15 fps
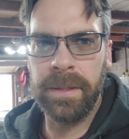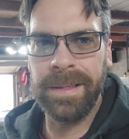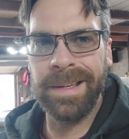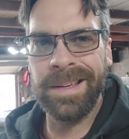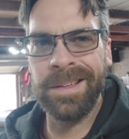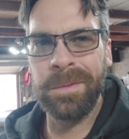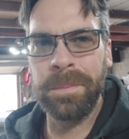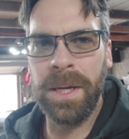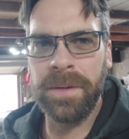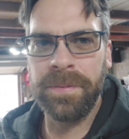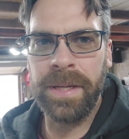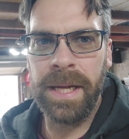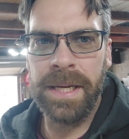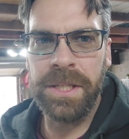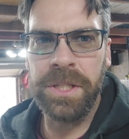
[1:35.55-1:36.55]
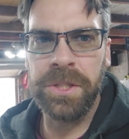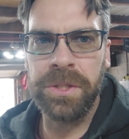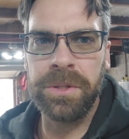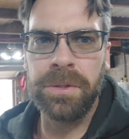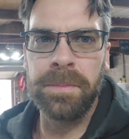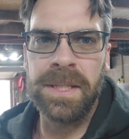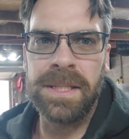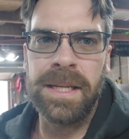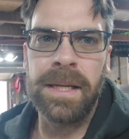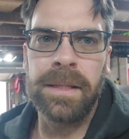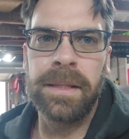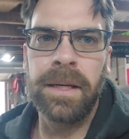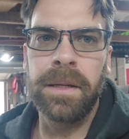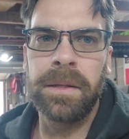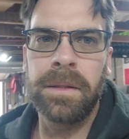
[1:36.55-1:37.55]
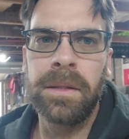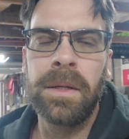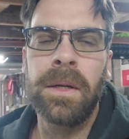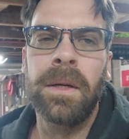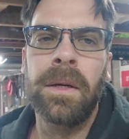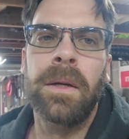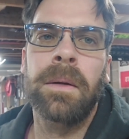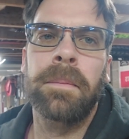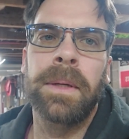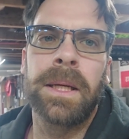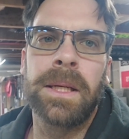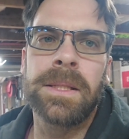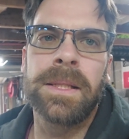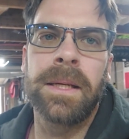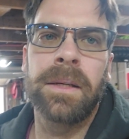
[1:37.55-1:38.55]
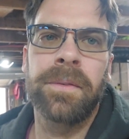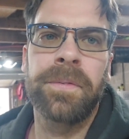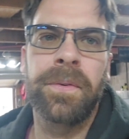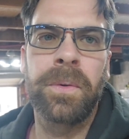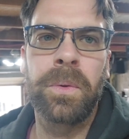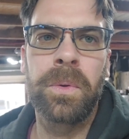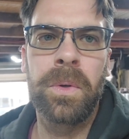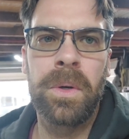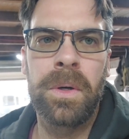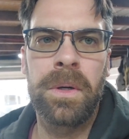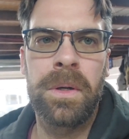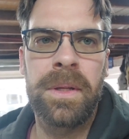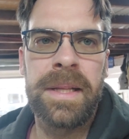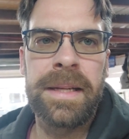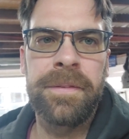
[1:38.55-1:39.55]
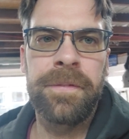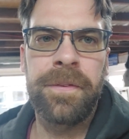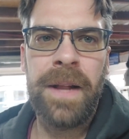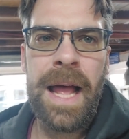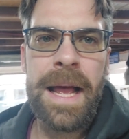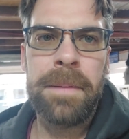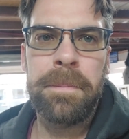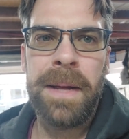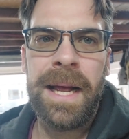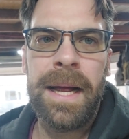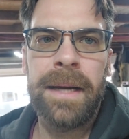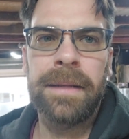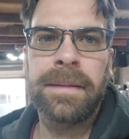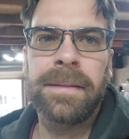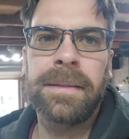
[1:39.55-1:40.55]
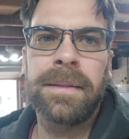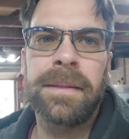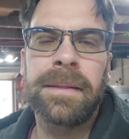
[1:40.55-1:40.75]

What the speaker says: You got to do modifications to them, this, that, and the other, because they're for the flat-backed,